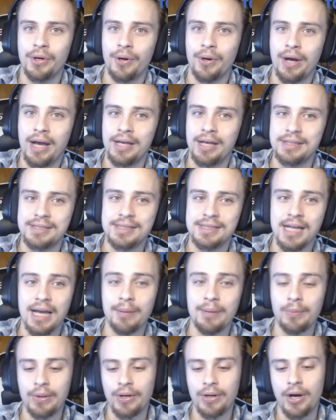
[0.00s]
as
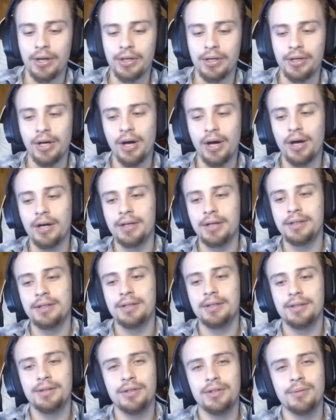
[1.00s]
time went on and
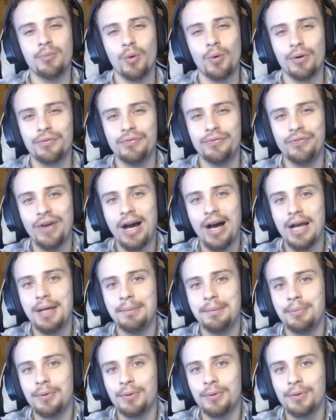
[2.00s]
on, the more
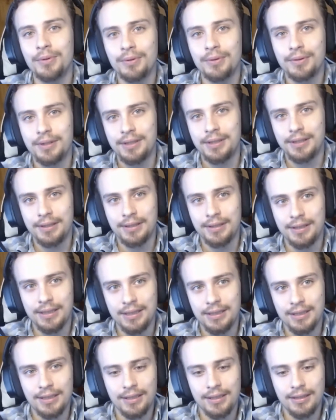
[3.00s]
viable
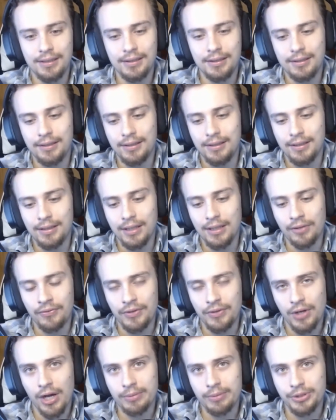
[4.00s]
of
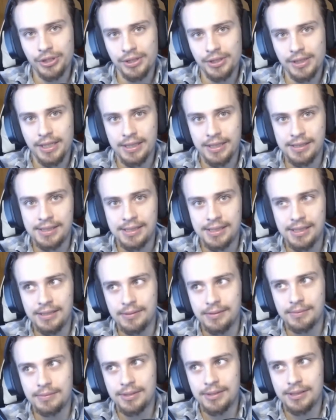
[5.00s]
an option that it
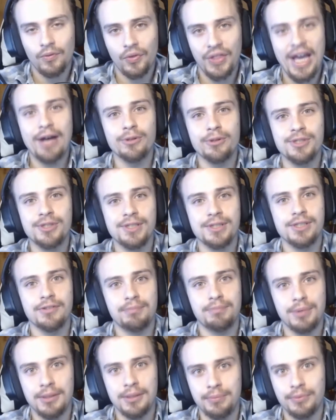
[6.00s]
seemed. Thousands
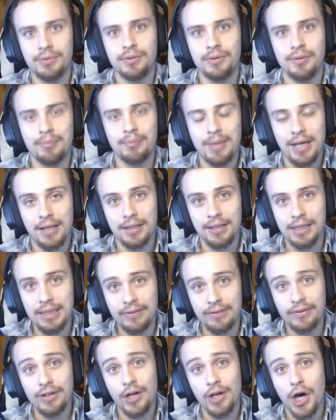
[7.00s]
of people make a
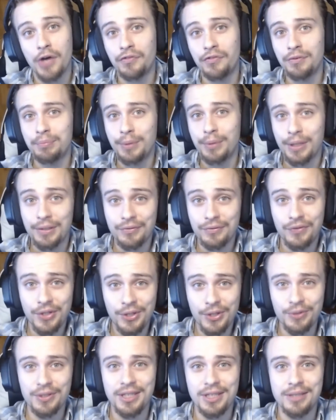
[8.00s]
living off of playing
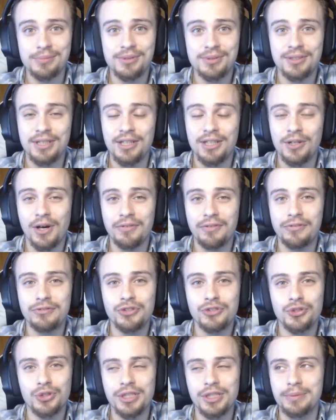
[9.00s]
video games and off of
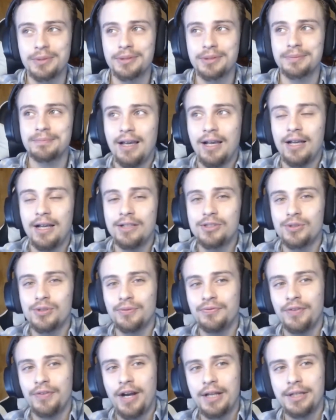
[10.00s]
streaming. And so
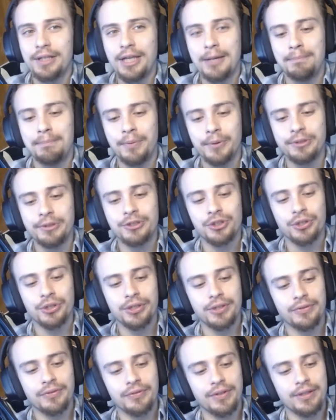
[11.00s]
finally I pulled the
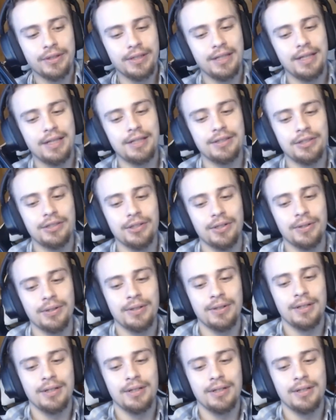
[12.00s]
trigger of it, and you know,